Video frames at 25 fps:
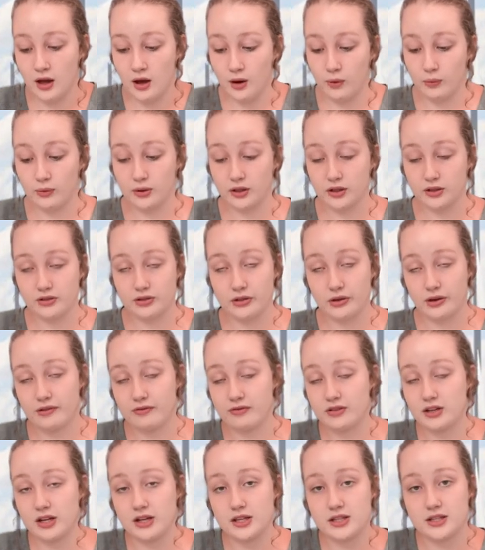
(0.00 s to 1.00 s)
We also have
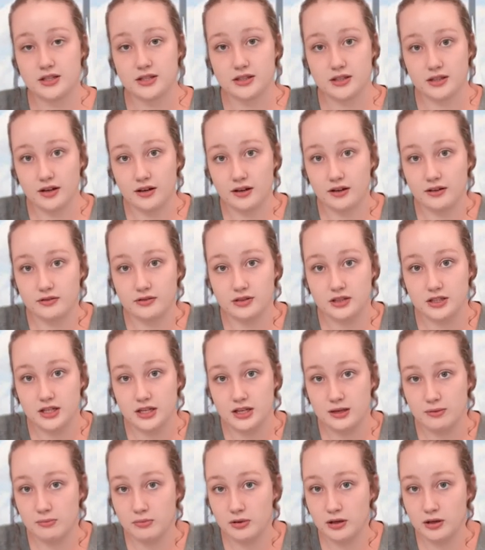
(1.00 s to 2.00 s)
tons of
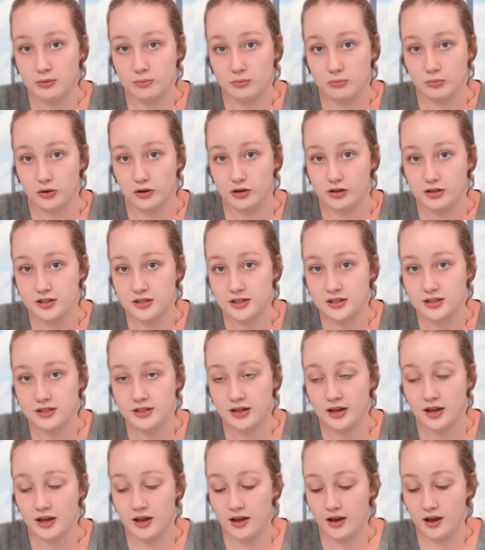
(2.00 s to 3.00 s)
STEAM books
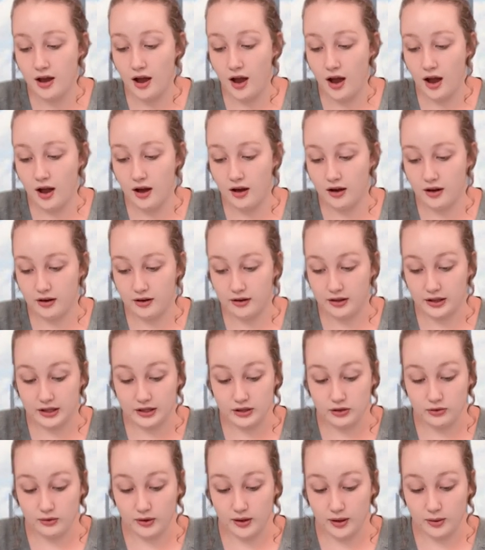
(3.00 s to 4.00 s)
that
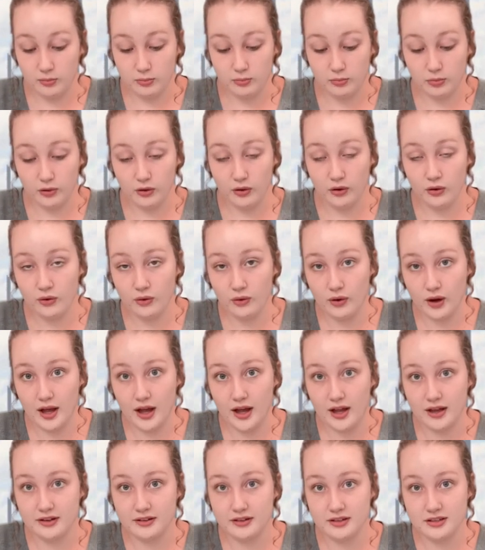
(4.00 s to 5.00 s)
you can borrow
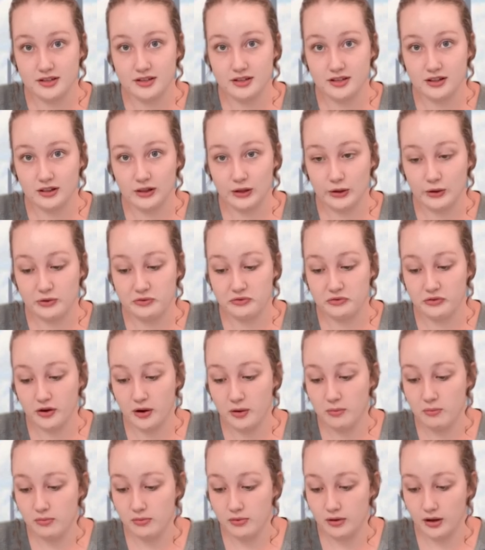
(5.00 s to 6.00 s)
and learn
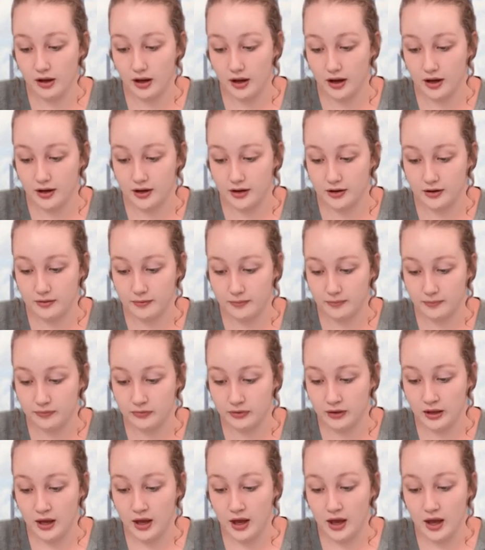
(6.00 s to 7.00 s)
from.
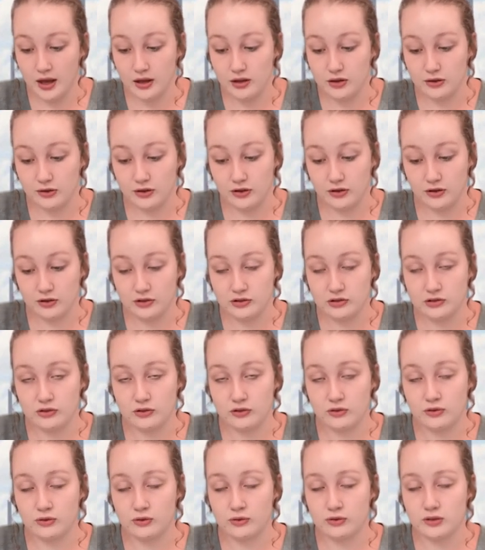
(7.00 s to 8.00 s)
You can
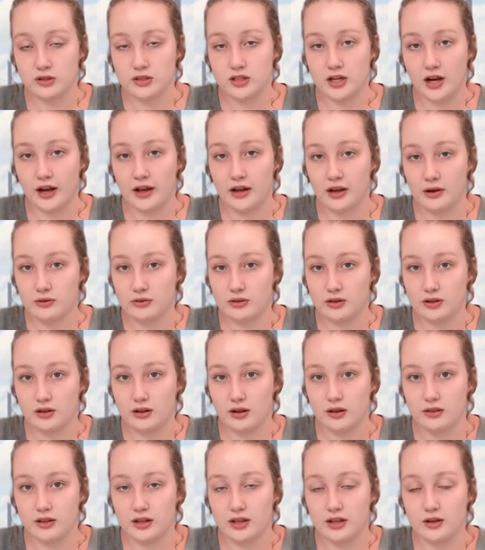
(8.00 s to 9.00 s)
also check out
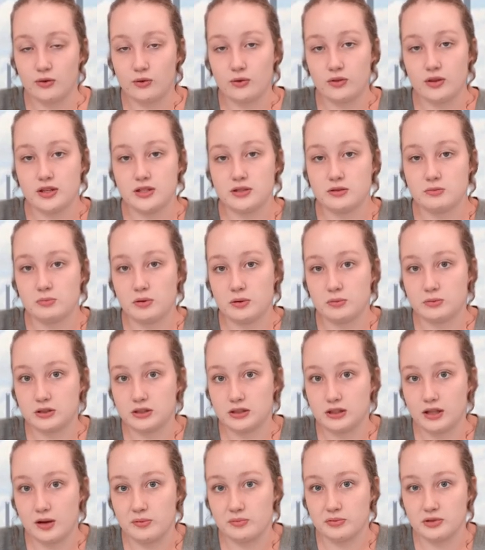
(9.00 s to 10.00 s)
the North Hastings Public
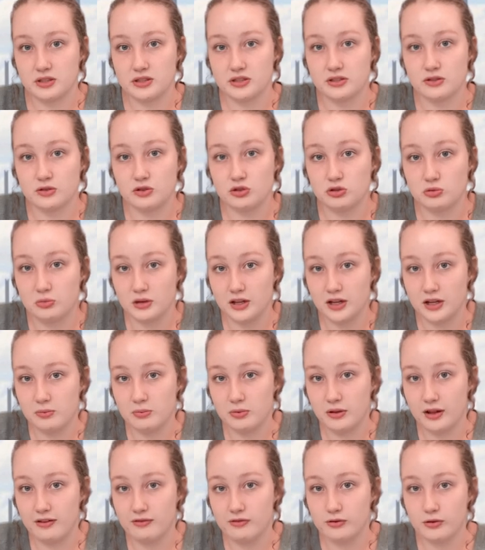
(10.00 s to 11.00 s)
Library social media
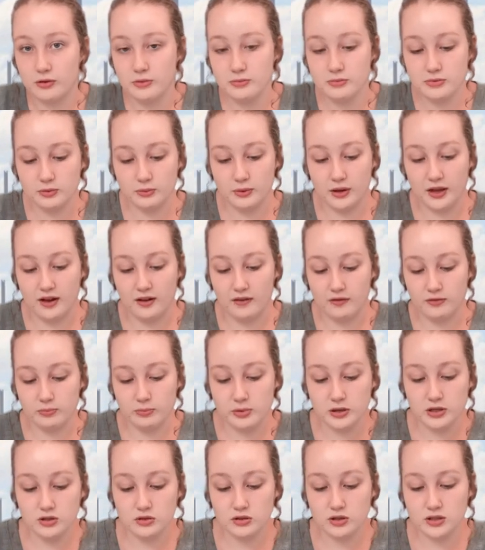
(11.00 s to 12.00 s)
platforms. We have
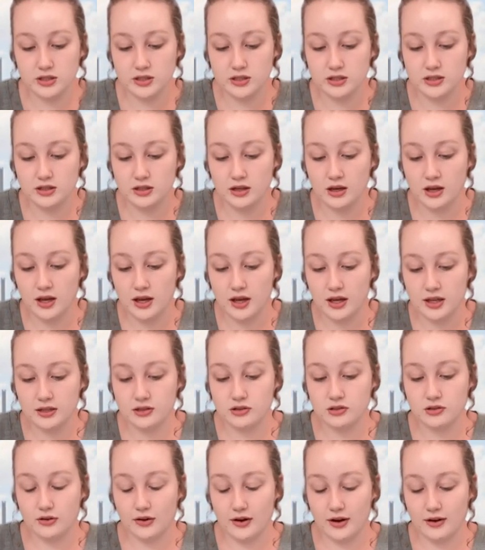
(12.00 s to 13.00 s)
Pinterest,
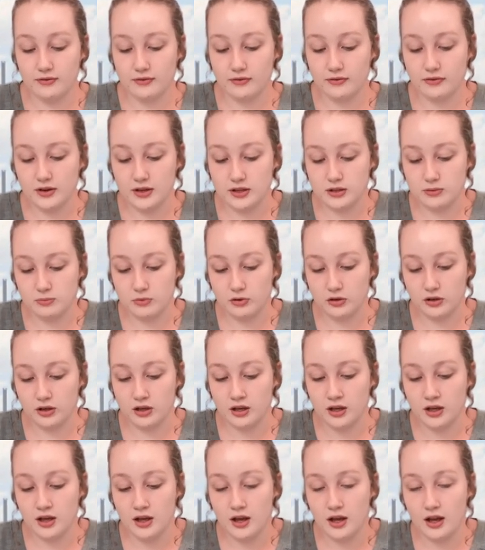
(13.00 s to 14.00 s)
Instagram, Facebook,
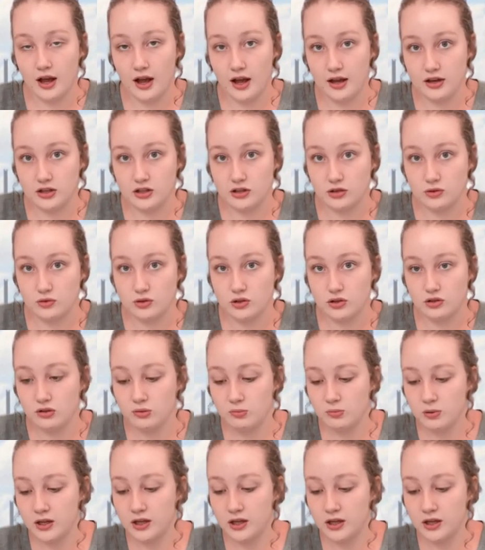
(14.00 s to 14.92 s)
and YouTube.